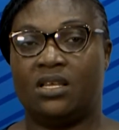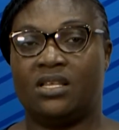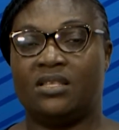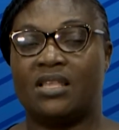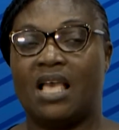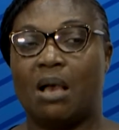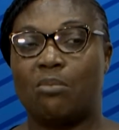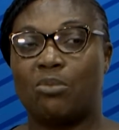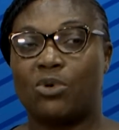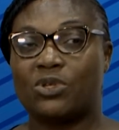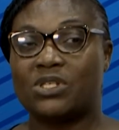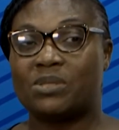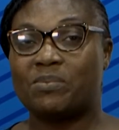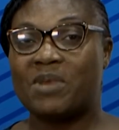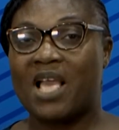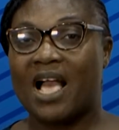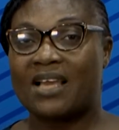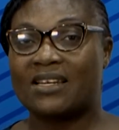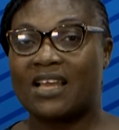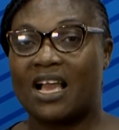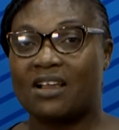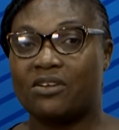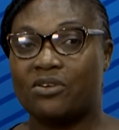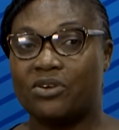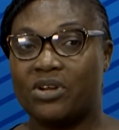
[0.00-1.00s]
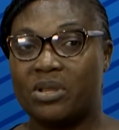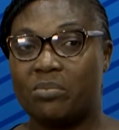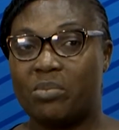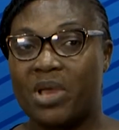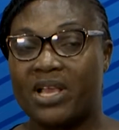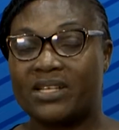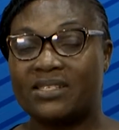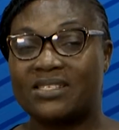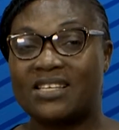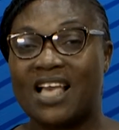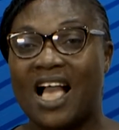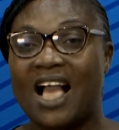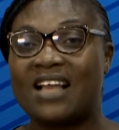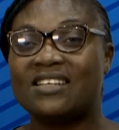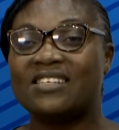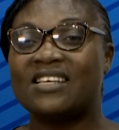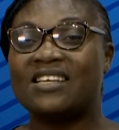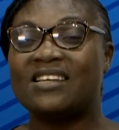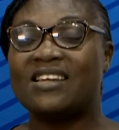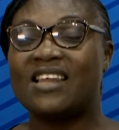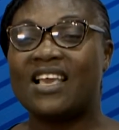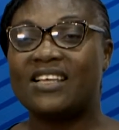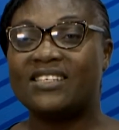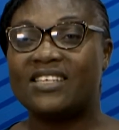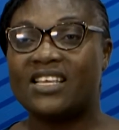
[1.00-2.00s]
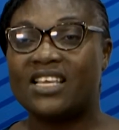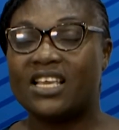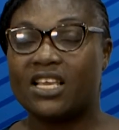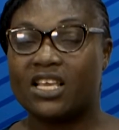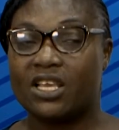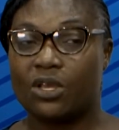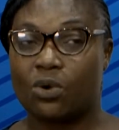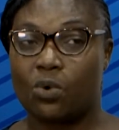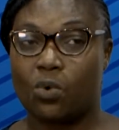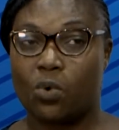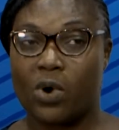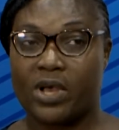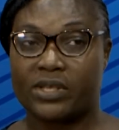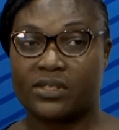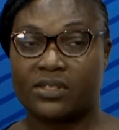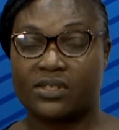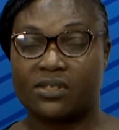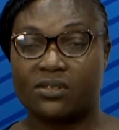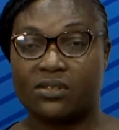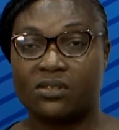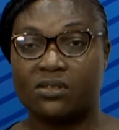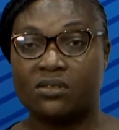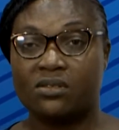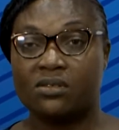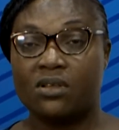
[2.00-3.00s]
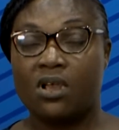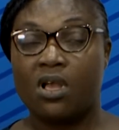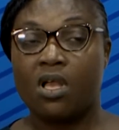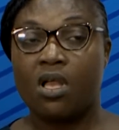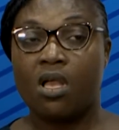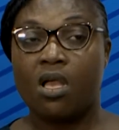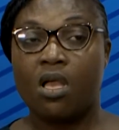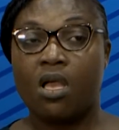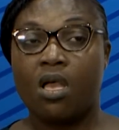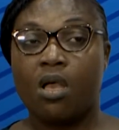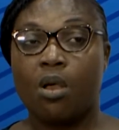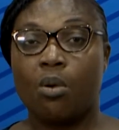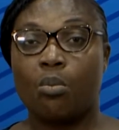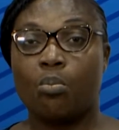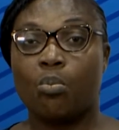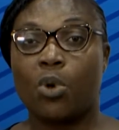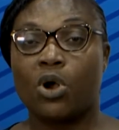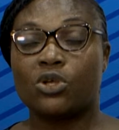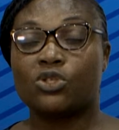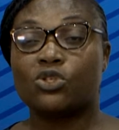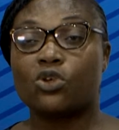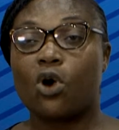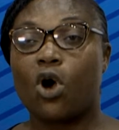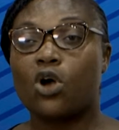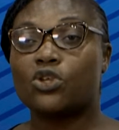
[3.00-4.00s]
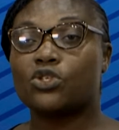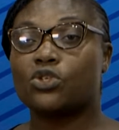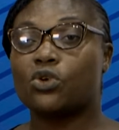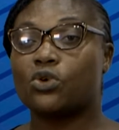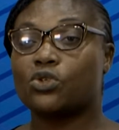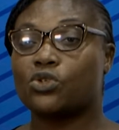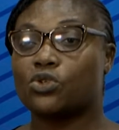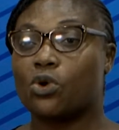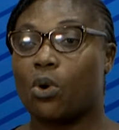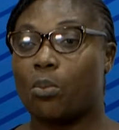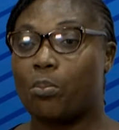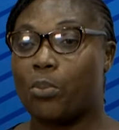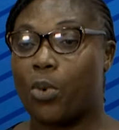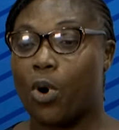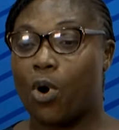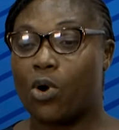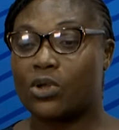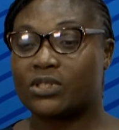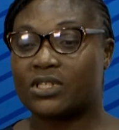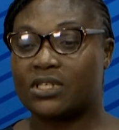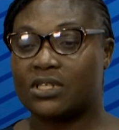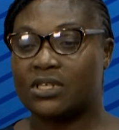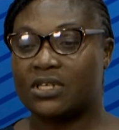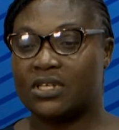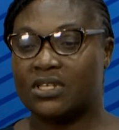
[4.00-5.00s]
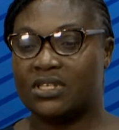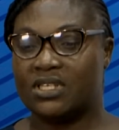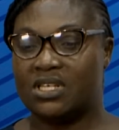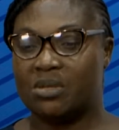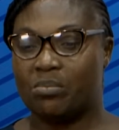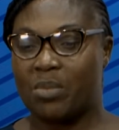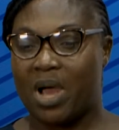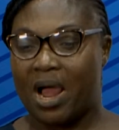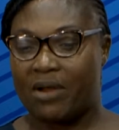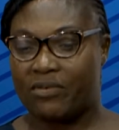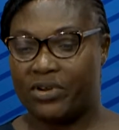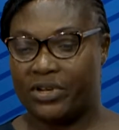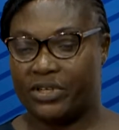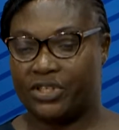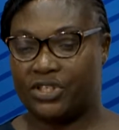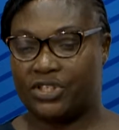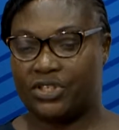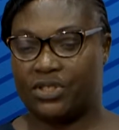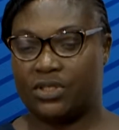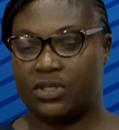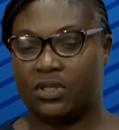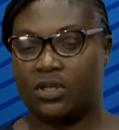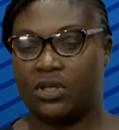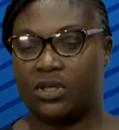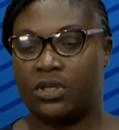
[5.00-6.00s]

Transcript: There must be an agreement, and the lady in question must also support the marriage.